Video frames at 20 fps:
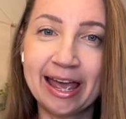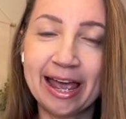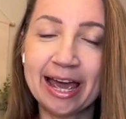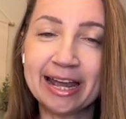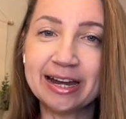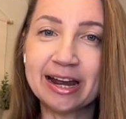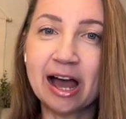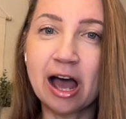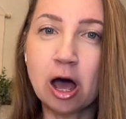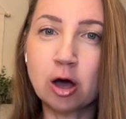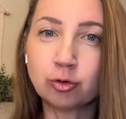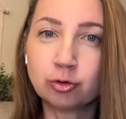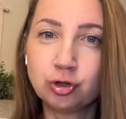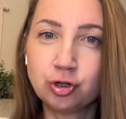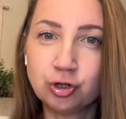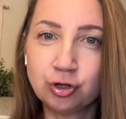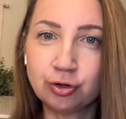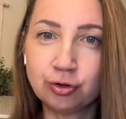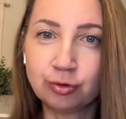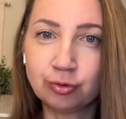and how
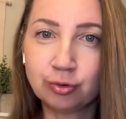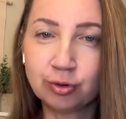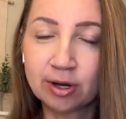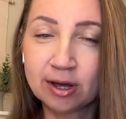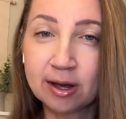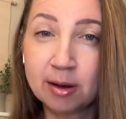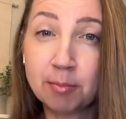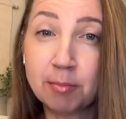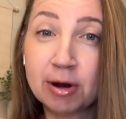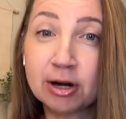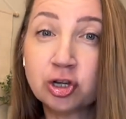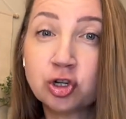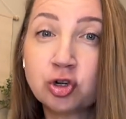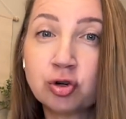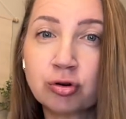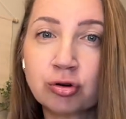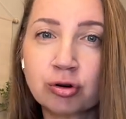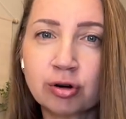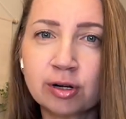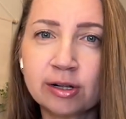to
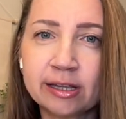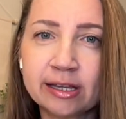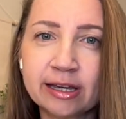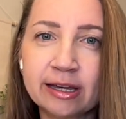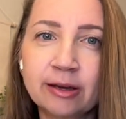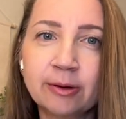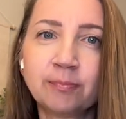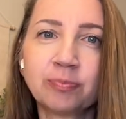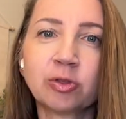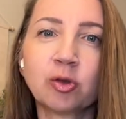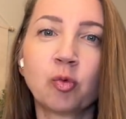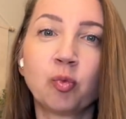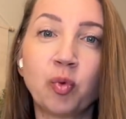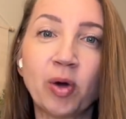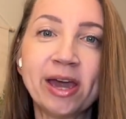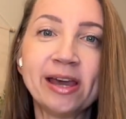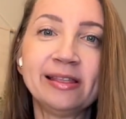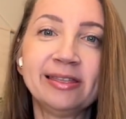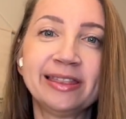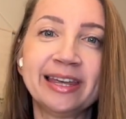maturely
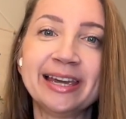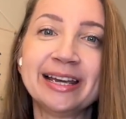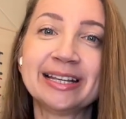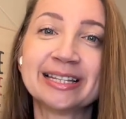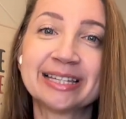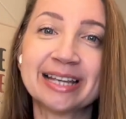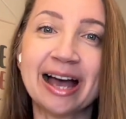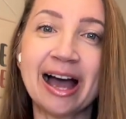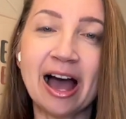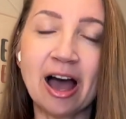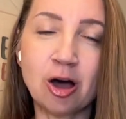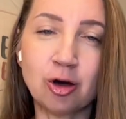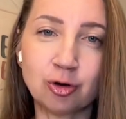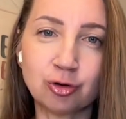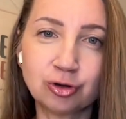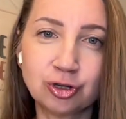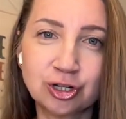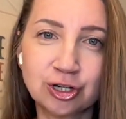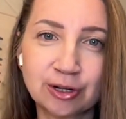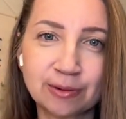weigh things
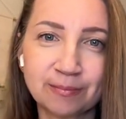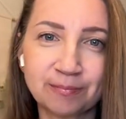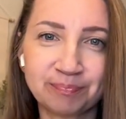out